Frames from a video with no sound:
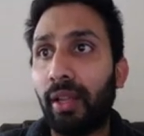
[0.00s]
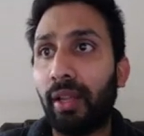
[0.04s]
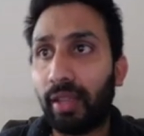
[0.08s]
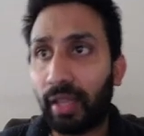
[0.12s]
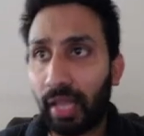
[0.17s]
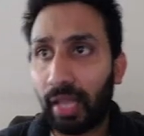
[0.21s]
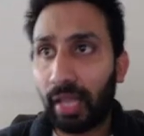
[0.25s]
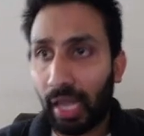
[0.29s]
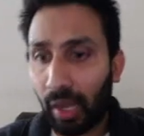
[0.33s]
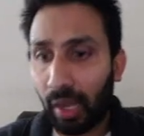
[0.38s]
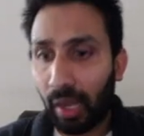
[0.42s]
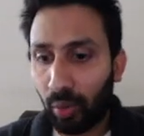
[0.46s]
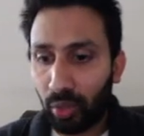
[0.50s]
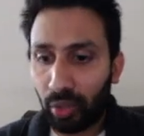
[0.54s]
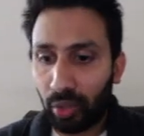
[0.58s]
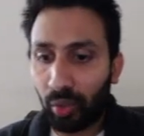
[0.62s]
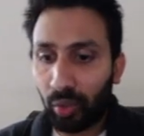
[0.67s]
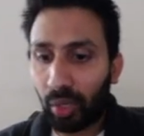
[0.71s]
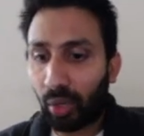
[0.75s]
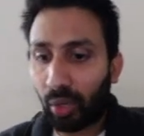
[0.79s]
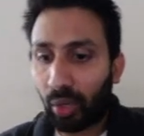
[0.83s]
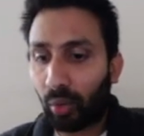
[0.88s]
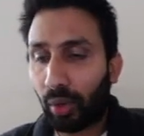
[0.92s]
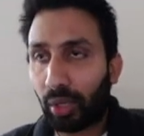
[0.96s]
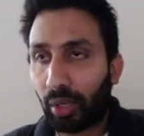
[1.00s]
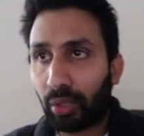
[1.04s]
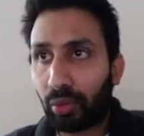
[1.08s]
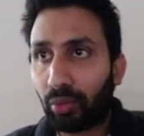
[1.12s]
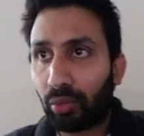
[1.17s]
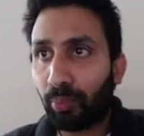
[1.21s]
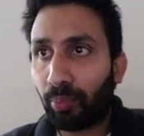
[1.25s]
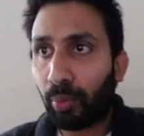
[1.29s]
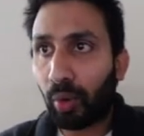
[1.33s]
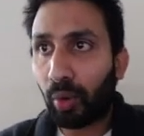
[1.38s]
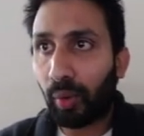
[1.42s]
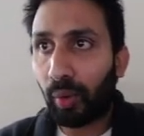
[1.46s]
Now you are going to
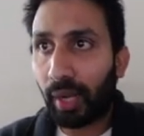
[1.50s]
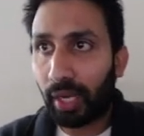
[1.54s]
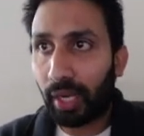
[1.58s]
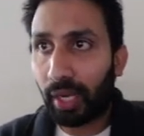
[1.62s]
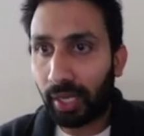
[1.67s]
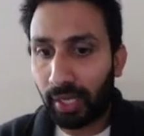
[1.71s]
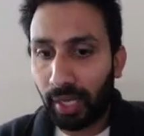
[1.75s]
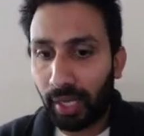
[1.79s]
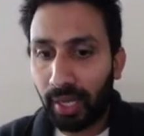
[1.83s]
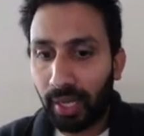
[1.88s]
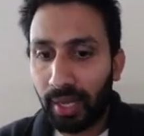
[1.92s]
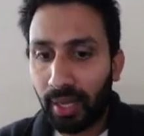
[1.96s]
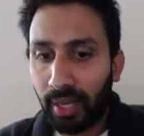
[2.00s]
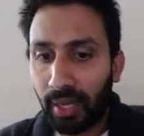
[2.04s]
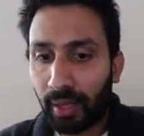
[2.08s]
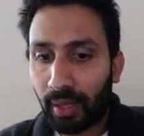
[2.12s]
provide the